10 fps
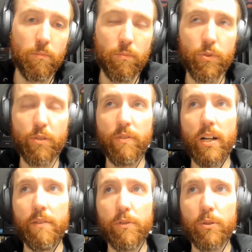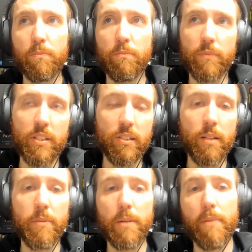survival, it's
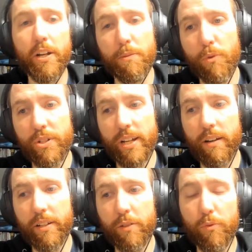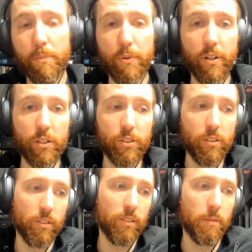limited by your mortality, and
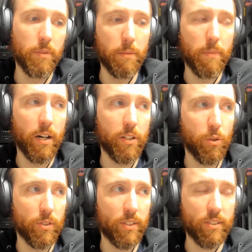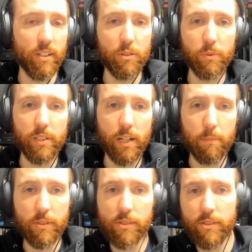reproduction is limited by your success with the
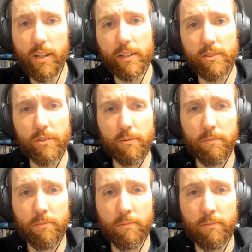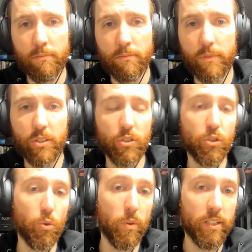opposite sex. That's
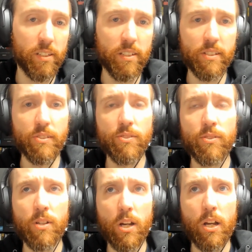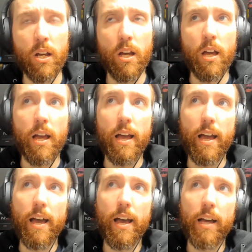just the way it is.
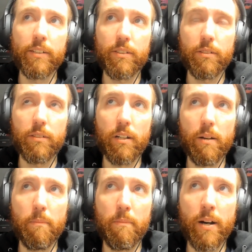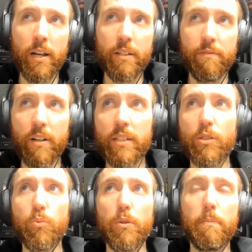And my
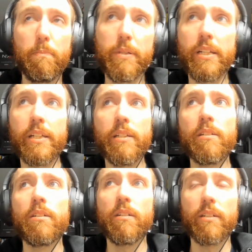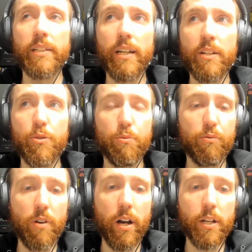advice would be, again, to
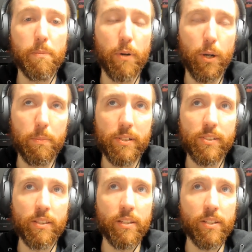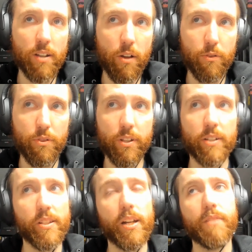find purpose in these other
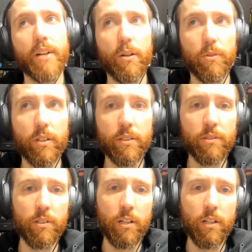things that I've outlined